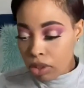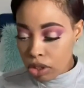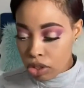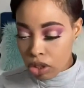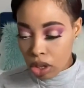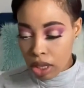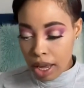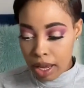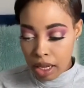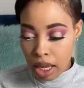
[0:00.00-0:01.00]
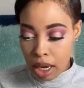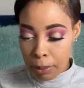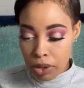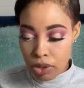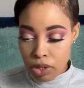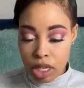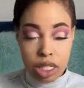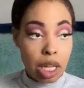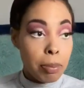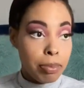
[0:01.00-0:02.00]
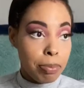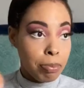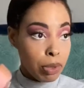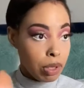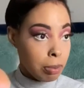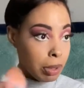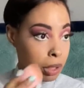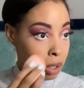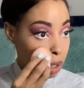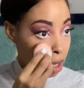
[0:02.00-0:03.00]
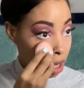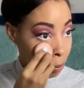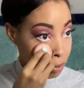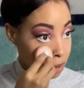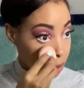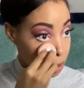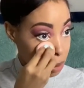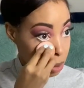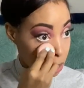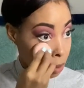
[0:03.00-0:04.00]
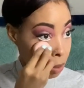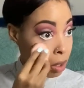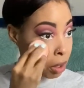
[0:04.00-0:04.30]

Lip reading: jawline, and I'm going to use that same beauty blender, and I'm just going to